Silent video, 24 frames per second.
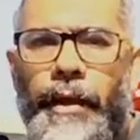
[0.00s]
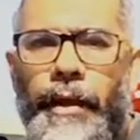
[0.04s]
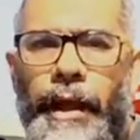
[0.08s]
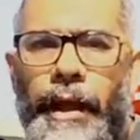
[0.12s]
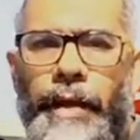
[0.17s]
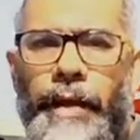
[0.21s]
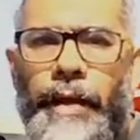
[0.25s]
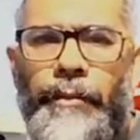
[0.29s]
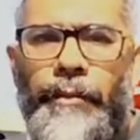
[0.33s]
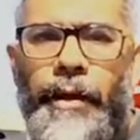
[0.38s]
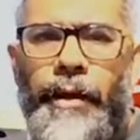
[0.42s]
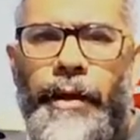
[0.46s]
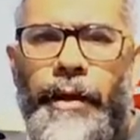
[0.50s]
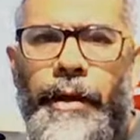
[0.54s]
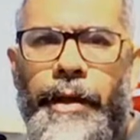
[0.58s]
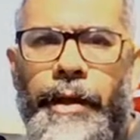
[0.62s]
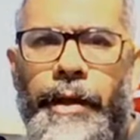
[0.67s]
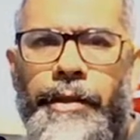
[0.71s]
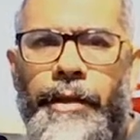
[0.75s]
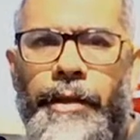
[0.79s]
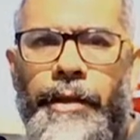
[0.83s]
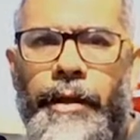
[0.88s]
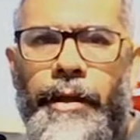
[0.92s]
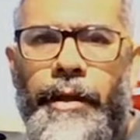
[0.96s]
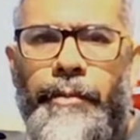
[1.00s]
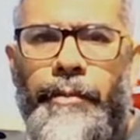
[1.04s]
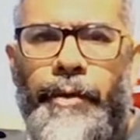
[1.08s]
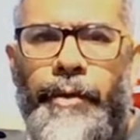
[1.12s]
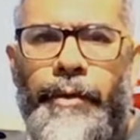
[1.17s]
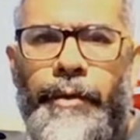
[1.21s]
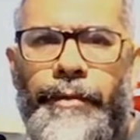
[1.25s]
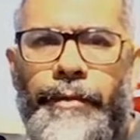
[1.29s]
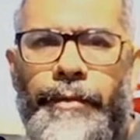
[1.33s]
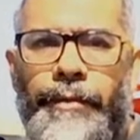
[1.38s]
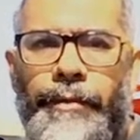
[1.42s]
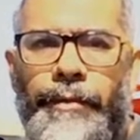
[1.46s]
N1 as the
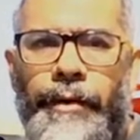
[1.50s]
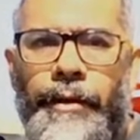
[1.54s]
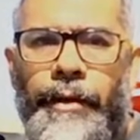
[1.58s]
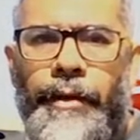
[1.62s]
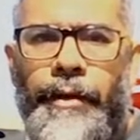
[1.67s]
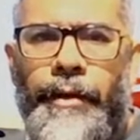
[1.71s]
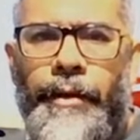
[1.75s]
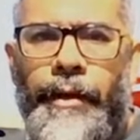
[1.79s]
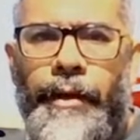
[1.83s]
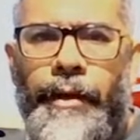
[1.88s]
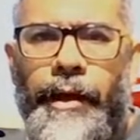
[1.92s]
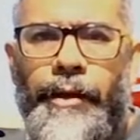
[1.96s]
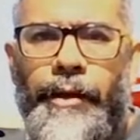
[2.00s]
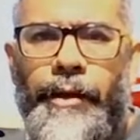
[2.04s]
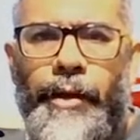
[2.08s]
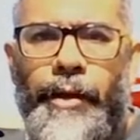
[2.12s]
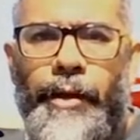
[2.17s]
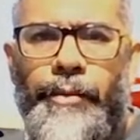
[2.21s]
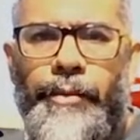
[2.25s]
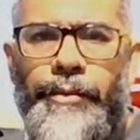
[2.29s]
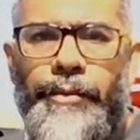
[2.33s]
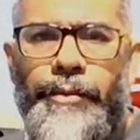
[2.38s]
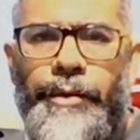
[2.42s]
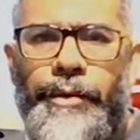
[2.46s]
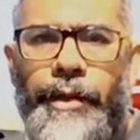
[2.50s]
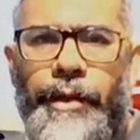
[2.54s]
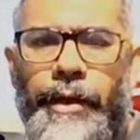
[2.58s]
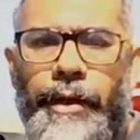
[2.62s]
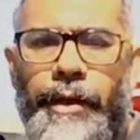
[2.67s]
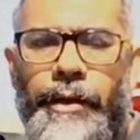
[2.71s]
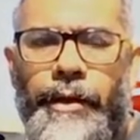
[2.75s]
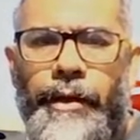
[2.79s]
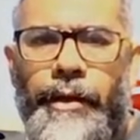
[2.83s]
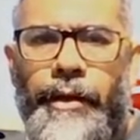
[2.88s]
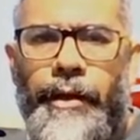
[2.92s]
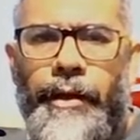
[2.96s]
number of atoms which are
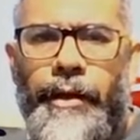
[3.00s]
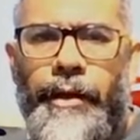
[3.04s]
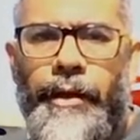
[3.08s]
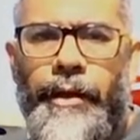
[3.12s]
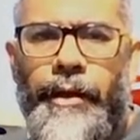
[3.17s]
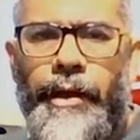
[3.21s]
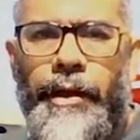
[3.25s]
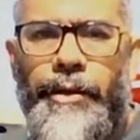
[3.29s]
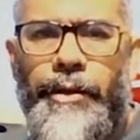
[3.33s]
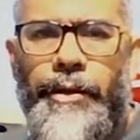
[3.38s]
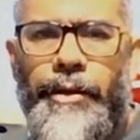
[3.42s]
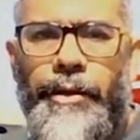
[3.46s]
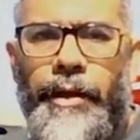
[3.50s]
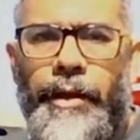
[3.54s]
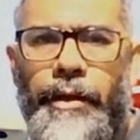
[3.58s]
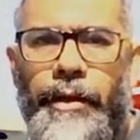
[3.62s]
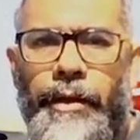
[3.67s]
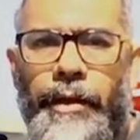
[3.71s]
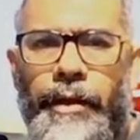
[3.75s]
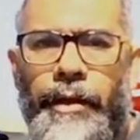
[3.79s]
at the ground state,